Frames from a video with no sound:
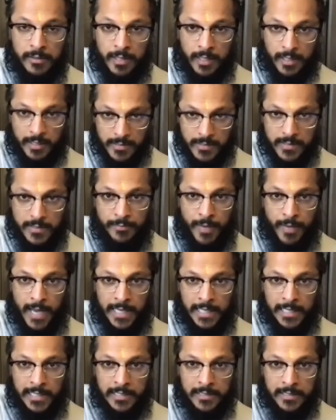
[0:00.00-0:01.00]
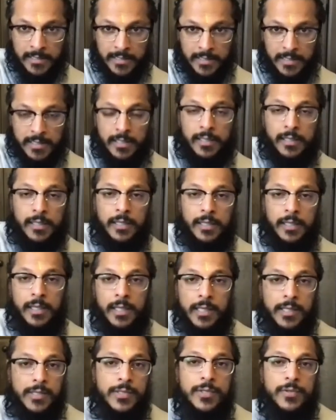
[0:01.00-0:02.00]
that is the mind,
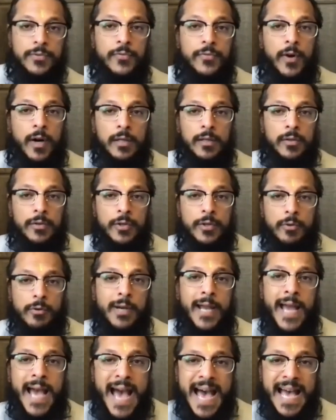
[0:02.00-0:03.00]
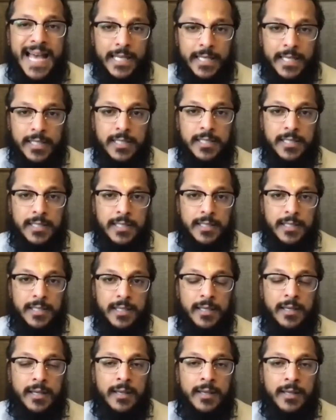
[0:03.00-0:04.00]
is to follow your head,
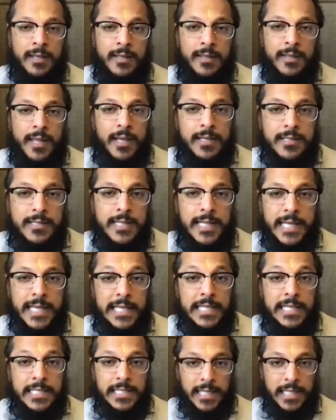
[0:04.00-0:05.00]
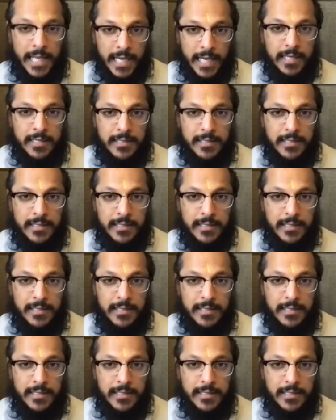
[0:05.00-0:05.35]
that is the intellect.